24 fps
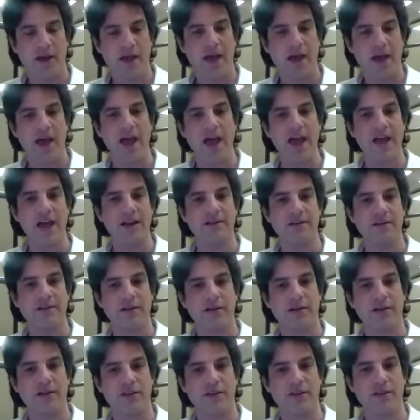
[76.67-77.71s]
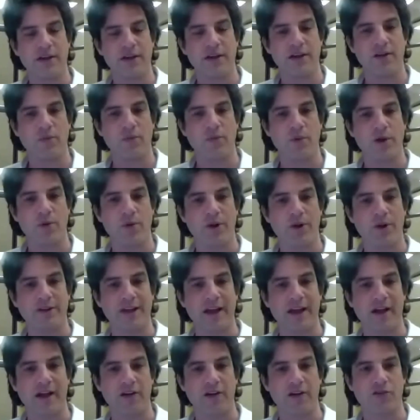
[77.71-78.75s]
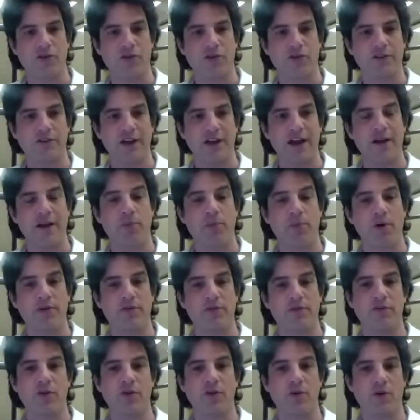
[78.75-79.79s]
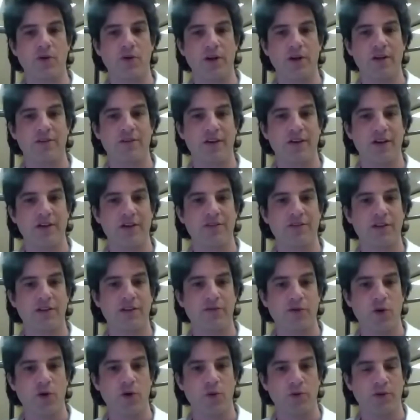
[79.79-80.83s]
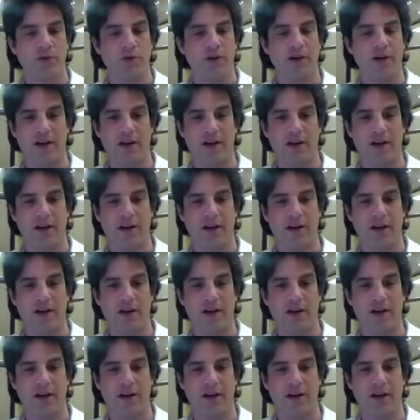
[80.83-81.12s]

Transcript: and we take out certain data points so it's easily viewed,